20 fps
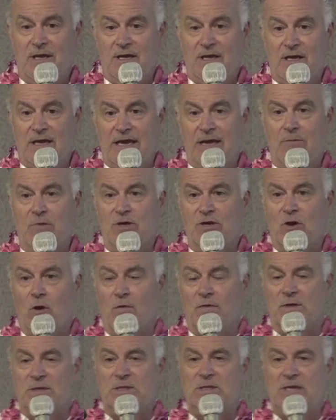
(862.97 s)
it would go
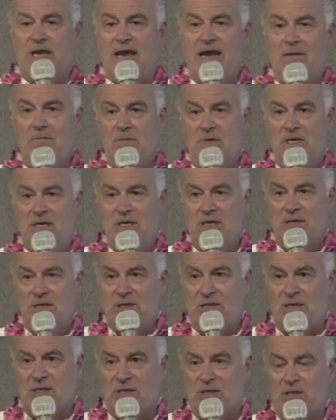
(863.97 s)
the same
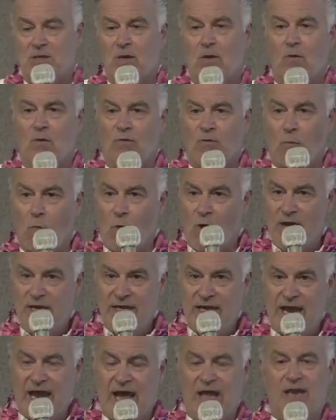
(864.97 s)
distance with one
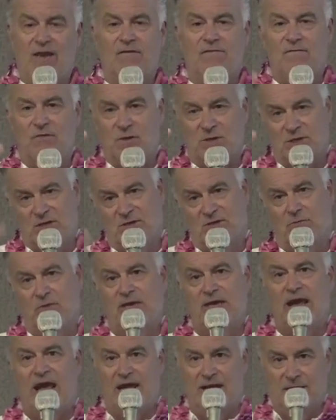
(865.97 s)
gallon versus three
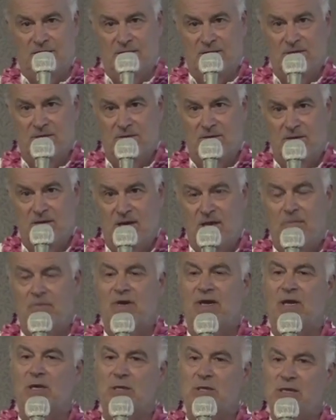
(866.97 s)
gallons
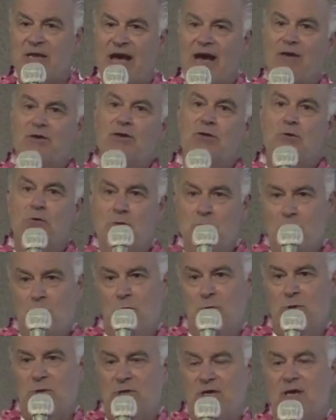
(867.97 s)
because now you
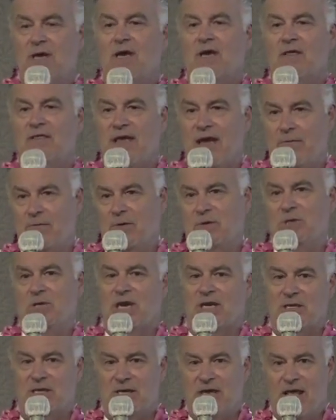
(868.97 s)
used that
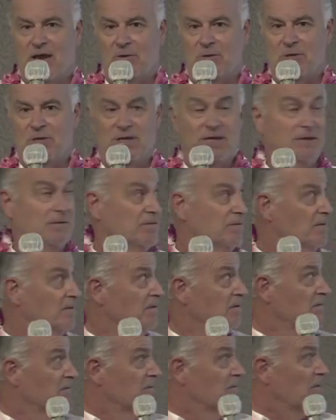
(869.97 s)
rejected energy.
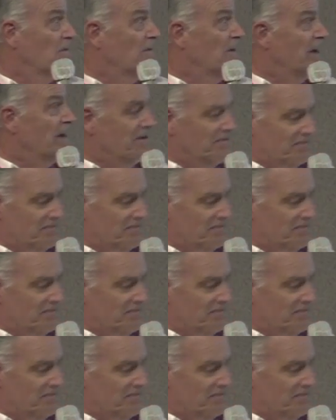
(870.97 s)
All right?